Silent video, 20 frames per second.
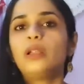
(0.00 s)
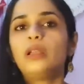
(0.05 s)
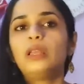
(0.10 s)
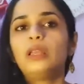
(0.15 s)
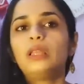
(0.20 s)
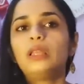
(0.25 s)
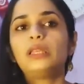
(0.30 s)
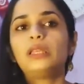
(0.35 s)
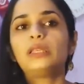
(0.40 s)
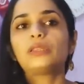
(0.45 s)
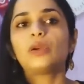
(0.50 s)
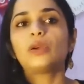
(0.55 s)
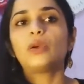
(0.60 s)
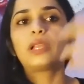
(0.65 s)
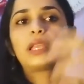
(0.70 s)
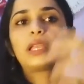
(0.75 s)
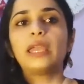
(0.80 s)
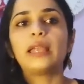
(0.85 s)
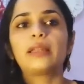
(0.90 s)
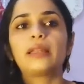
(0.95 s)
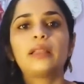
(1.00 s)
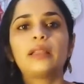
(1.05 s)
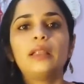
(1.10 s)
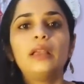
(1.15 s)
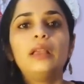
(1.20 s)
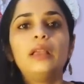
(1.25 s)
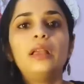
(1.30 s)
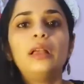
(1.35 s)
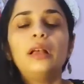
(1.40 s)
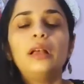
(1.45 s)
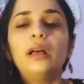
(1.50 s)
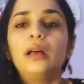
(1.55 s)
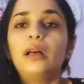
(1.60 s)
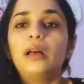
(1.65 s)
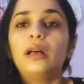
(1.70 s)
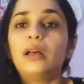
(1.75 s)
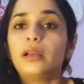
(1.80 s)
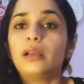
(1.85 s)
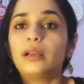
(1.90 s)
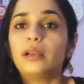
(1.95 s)
this all can
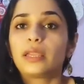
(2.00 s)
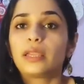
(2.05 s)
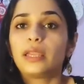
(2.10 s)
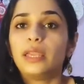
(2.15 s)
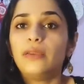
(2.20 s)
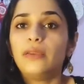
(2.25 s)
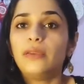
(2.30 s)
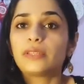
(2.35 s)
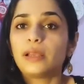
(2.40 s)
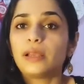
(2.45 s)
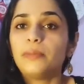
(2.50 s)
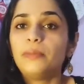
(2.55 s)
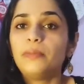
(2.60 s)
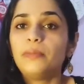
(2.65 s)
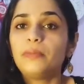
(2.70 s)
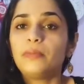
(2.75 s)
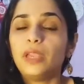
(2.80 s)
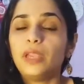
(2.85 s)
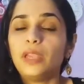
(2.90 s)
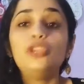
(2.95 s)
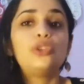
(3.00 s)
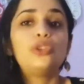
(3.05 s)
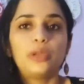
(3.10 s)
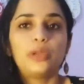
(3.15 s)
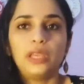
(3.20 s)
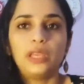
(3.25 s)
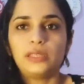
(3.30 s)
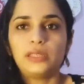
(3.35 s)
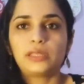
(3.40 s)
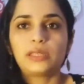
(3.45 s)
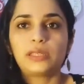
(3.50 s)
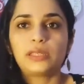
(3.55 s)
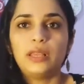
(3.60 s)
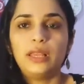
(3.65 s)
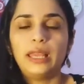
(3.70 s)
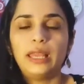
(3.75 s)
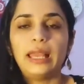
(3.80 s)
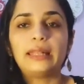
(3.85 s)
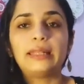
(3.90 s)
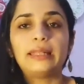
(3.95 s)
give some injuries,
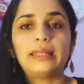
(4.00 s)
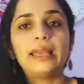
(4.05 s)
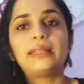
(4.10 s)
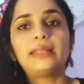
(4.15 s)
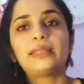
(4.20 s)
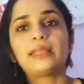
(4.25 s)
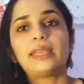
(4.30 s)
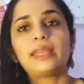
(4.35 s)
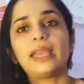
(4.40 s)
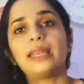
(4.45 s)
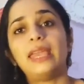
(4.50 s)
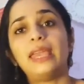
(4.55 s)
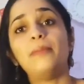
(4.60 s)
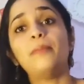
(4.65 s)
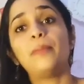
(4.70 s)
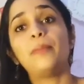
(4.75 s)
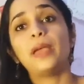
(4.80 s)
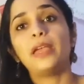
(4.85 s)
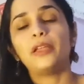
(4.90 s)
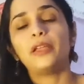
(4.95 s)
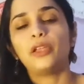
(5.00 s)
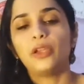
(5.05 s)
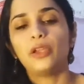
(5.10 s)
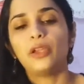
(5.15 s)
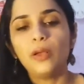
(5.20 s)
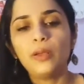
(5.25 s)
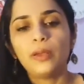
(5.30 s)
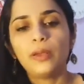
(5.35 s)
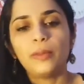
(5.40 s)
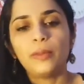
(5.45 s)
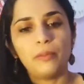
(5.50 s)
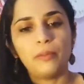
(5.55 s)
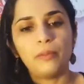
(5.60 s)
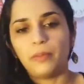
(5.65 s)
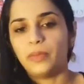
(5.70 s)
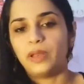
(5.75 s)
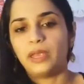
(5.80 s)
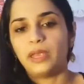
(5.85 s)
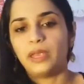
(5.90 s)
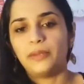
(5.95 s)
and that can impair your
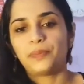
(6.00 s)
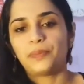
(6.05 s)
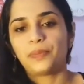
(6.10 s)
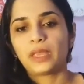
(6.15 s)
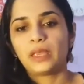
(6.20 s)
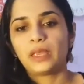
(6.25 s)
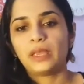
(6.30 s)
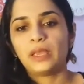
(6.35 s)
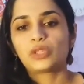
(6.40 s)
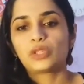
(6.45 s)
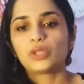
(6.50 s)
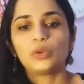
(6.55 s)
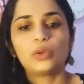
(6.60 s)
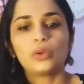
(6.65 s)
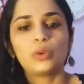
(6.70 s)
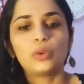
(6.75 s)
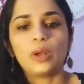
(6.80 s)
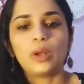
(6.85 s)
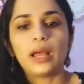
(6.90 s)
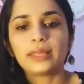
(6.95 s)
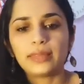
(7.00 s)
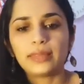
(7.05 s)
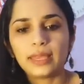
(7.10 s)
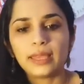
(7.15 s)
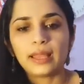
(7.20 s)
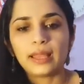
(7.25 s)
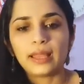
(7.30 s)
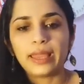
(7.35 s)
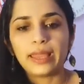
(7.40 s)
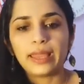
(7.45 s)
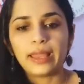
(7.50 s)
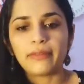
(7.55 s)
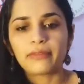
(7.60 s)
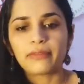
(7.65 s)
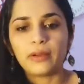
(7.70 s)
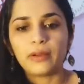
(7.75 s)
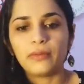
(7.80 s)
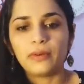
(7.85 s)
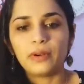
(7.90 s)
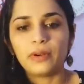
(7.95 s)
memory. So I think I have
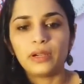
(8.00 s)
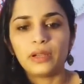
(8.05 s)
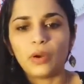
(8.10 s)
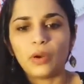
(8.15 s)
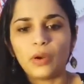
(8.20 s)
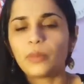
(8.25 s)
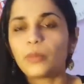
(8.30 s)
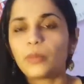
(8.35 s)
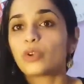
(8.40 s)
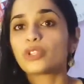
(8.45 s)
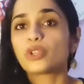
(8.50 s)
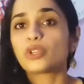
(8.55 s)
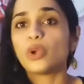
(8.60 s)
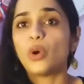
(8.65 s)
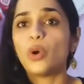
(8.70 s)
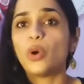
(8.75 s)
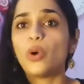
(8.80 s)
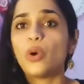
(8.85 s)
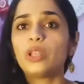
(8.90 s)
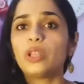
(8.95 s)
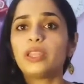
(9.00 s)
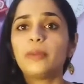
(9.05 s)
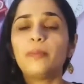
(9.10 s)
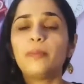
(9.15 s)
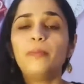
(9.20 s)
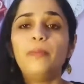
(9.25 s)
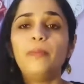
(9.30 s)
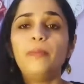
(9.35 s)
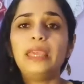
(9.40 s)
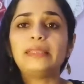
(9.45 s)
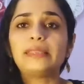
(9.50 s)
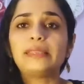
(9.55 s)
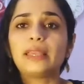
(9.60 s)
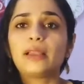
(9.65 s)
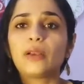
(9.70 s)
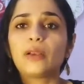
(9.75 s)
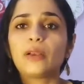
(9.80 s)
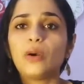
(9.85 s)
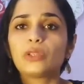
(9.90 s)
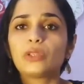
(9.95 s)
covered almost all the basic
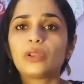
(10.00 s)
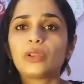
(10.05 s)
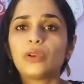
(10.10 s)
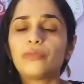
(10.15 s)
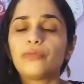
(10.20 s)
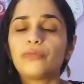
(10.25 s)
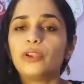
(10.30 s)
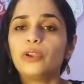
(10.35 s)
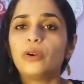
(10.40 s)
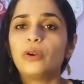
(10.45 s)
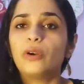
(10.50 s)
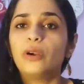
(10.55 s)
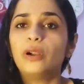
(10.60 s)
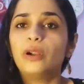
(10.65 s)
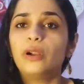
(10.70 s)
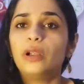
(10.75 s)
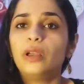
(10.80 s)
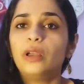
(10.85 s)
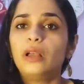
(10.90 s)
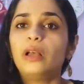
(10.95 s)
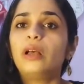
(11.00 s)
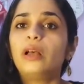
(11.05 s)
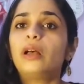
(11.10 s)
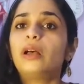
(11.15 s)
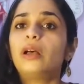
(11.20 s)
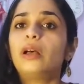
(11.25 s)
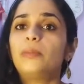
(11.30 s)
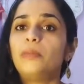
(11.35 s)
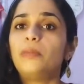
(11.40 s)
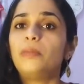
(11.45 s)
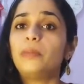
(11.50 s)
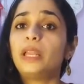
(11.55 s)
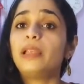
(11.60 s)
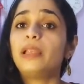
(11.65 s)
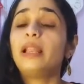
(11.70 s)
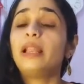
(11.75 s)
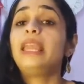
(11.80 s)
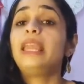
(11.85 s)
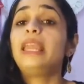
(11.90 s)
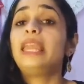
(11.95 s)
cause of your memory.
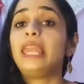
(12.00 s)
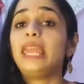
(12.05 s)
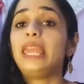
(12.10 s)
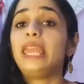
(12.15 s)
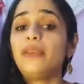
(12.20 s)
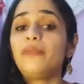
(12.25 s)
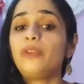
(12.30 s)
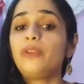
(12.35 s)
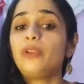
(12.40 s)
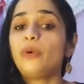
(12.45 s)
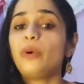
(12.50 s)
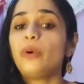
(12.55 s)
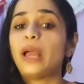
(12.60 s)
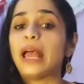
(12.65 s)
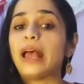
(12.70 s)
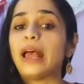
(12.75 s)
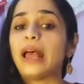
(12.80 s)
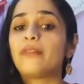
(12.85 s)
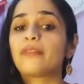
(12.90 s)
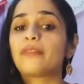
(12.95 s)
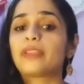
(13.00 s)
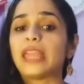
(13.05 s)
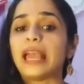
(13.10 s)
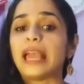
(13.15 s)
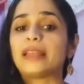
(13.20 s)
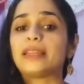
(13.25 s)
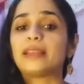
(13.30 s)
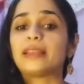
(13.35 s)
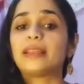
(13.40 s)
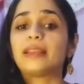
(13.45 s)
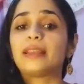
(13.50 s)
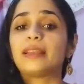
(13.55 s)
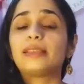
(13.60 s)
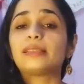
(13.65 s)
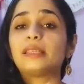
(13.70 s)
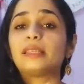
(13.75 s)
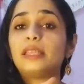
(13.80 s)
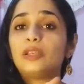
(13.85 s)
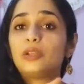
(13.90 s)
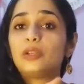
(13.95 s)
If you have
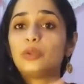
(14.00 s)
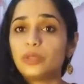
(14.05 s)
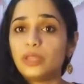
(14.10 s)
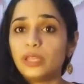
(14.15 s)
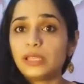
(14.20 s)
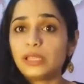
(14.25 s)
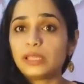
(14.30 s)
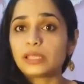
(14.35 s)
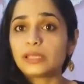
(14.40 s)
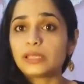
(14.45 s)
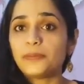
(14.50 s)
categorized into this,